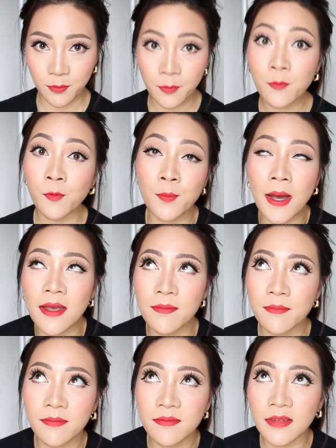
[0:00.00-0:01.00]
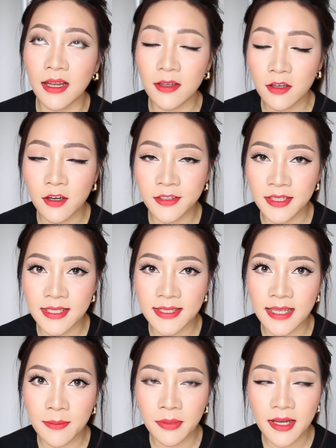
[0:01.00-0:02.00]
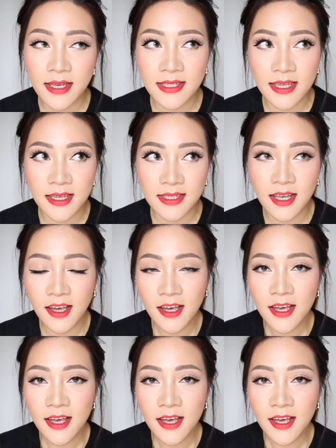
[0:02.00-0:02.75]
might like go to the same places.